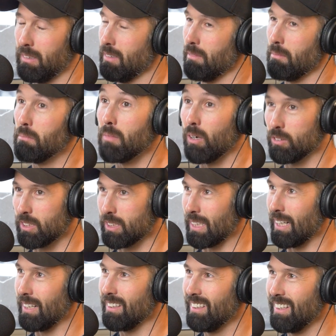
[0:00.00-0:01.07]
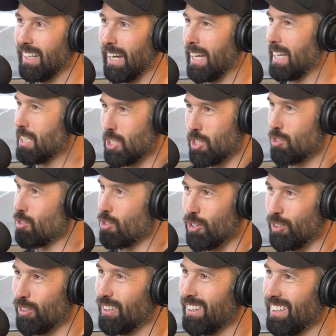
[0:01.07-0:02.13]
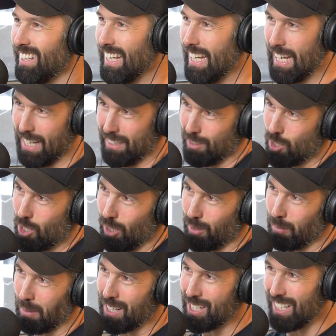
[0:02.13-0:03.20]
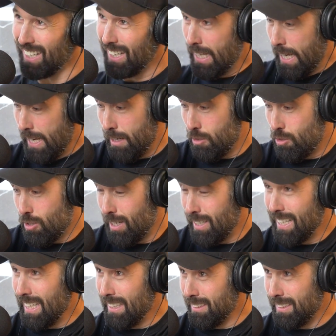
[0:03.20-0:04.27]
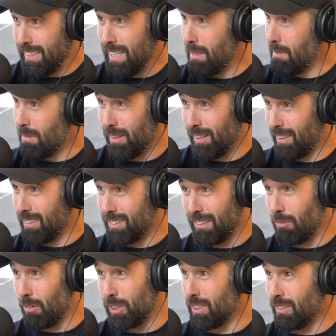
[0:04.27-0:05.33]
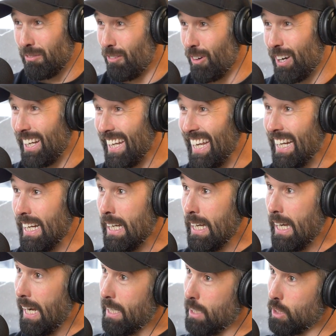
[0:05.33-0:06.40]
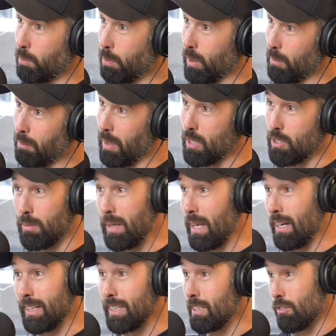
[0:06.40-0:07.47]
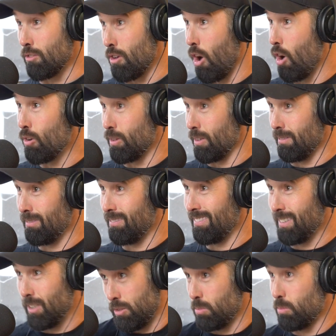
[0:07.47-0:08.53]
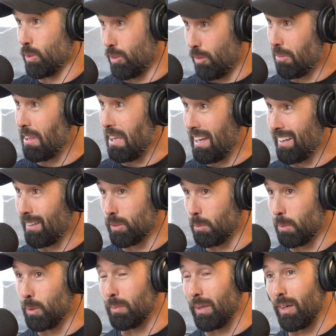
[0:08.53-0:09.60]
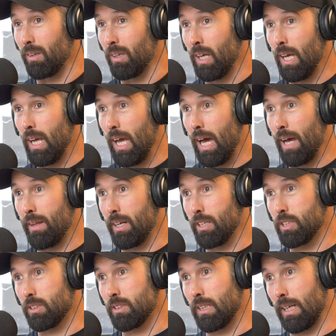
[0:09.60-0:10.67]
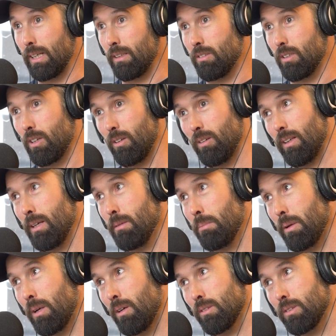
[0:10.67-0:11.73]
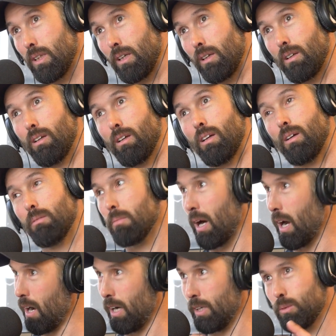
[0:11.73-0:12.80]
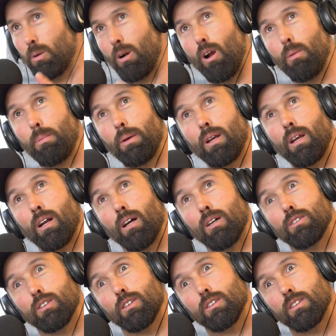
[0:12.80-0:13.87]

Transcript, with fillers: monster. He just knew he had the shoulder pressure. And I was trying to guillotine him. It wasn't working. And he just put the pressure on me. And I didn't know that this was a thing. I was a blue belt. And I just started to go limp. And I was like, my eyes were open and I was just.